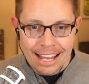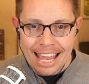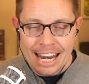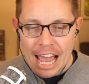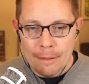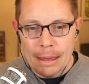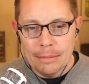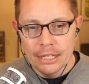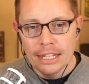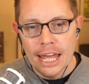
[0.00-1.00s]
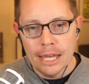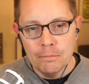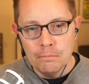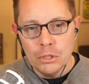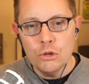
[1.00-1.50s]
I'm able to
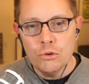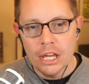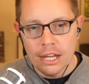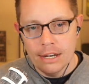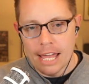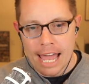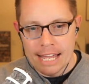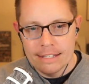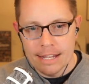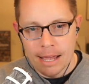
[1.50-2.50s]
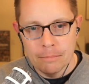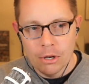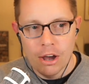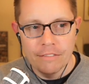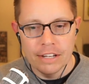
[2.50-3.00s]
mute it as I'm
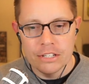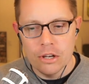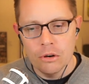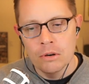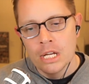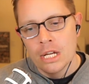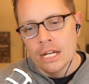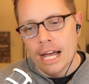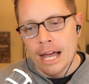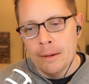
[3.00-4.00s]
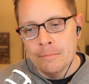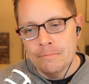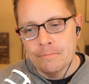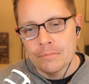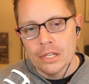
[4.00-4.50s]
coughing. So
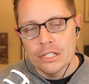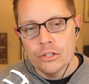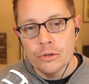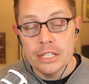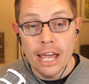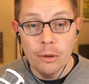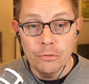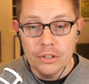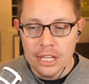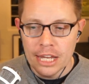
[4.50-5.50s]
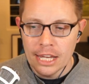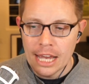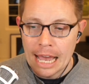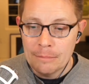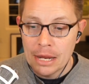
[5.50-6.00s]
it's a helpful
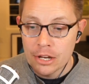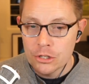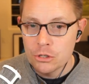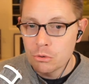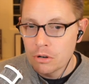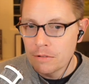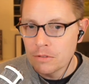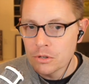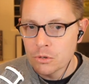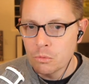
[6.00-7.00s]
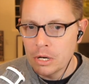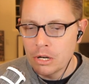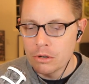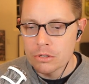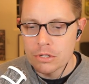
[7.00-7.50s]
thing. I'm not sure if there's a
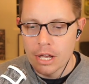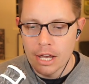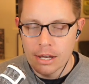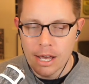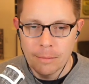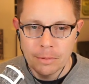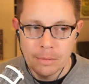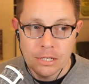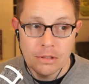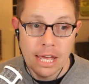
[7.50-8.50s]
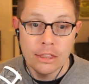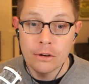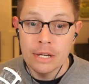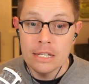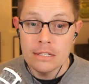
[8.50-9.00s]
Windows complement to that.
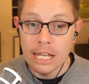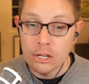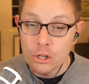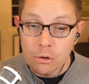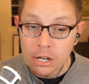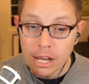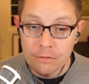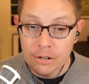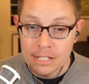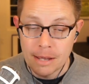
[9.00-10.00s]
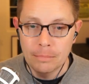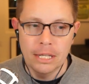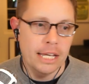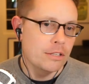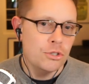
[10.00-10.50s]
There is a shortcut, for
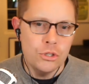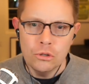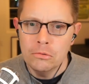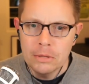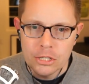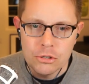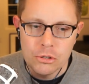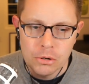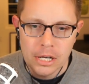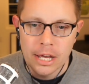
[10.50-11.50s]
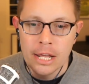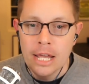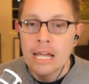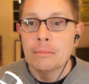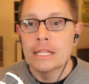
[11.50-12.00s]
example, like in Zoom, lets you shortcut.
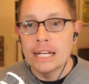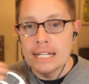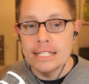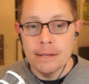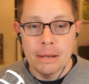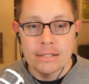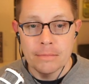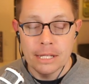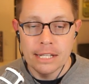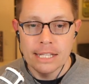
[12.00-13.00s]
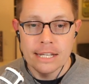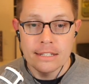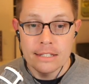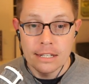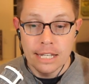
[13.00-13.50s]
But the nice thing about something like
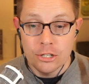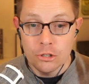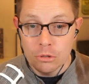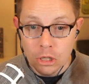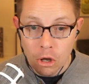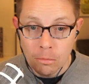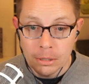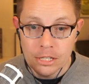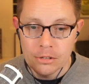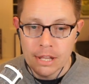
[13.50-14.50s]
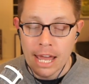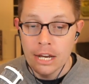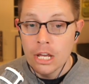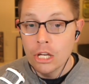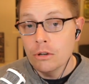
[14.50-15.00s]
this is it lets you globally do that. You